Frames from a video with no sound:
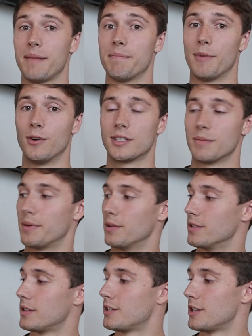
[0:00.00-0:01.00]

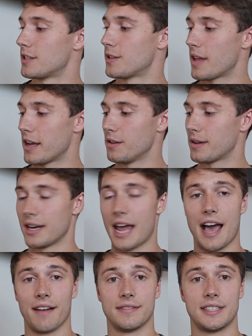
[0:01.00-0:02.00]
multiples just so that you can
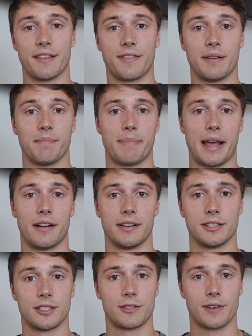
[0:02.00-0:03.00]
have different
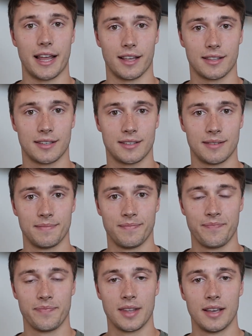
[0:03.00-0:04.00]
Baren strengths.
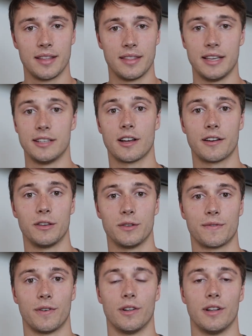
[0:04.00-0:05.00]
These are
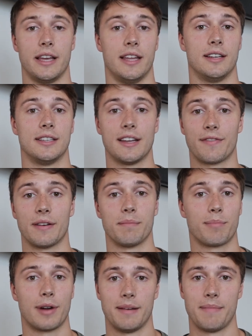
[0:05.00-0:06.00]
useful in
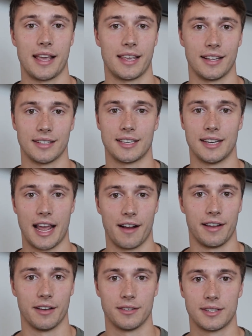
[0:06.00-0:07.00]
different printmaking
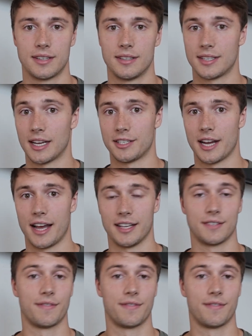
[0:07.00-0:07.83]
scenarios, such as